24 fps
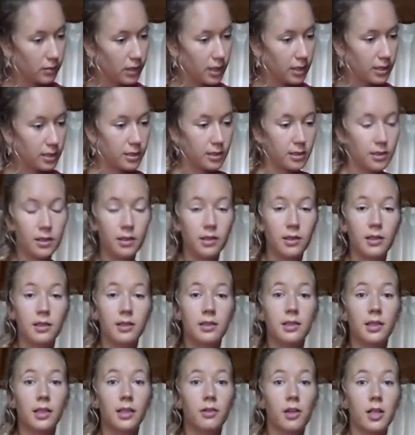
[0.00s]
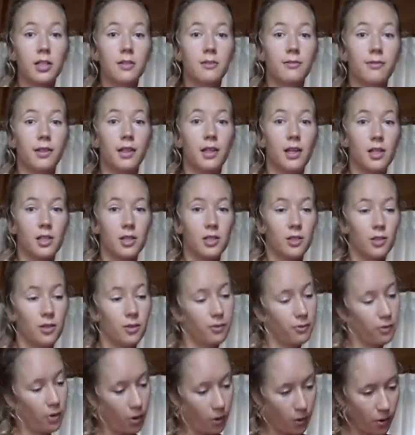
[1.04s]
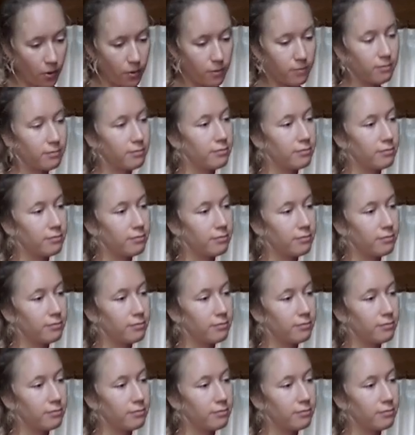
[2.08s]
it's an easy gratification of, oh,